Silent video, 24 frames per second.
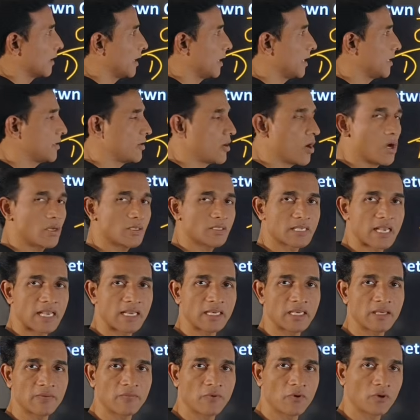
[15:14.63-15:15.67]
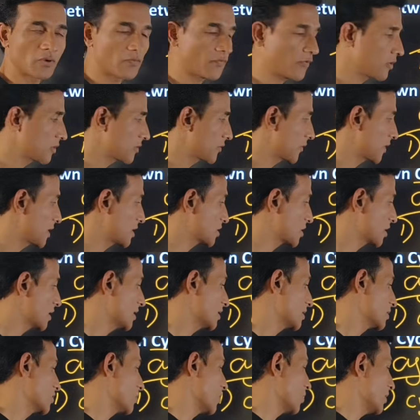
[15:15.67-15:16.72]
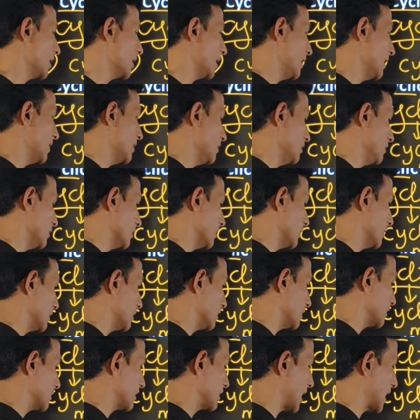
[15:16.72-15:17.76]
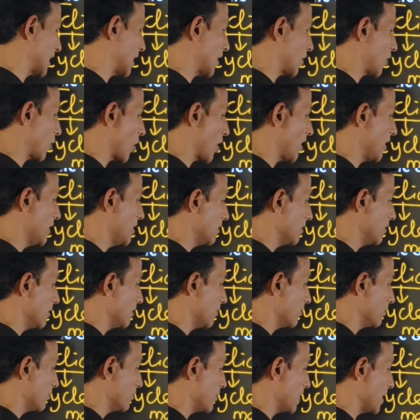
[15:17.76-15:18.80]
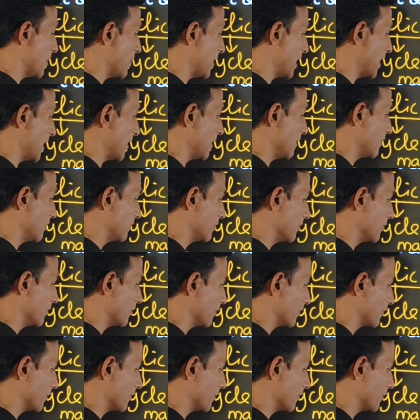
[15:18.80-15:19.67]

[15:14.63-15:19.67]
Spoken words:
And non-cyclic photophosphorylation is going in thylakoid membrane.